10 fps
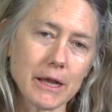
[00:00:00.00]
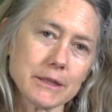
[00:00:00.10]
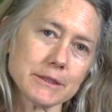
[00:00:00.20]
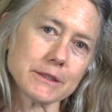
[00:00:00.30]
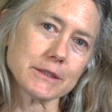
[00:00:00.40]

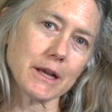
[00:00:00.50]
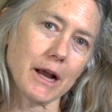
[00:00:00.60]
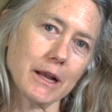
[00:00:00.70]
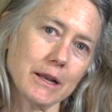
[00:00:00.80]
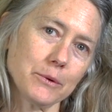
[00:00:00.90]
and
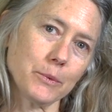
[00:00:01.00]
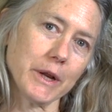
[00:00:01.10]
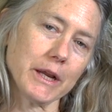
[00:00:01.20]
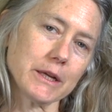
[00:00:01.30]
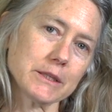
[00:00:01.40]
silent
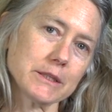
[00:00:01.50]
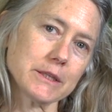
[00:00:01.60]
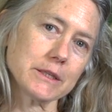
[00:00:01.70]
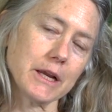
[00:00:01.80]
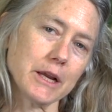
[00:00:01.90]
wings
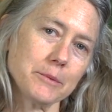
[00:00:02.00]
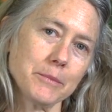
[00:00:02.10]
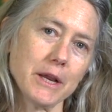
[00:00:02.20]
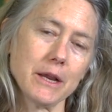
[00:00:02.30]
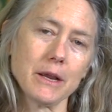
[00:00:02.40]
to take
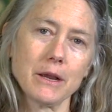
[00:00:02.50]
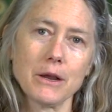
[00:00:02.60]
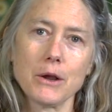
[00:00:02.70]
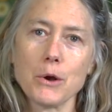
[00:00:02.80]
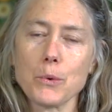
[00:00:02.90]
me
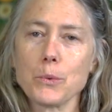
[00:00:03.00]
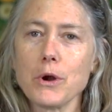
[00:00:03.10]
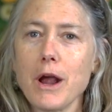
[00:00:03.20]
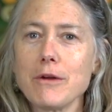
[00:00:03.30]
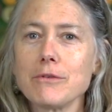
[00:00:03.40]

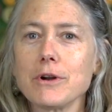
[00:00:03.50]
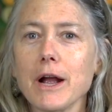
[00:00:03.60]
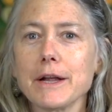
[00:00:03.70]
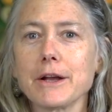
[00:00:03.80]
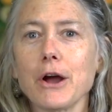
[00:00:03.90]
wherever
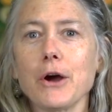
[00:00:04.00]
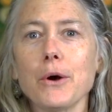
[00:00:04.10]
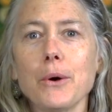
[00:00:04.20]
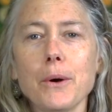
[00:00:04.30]
I go.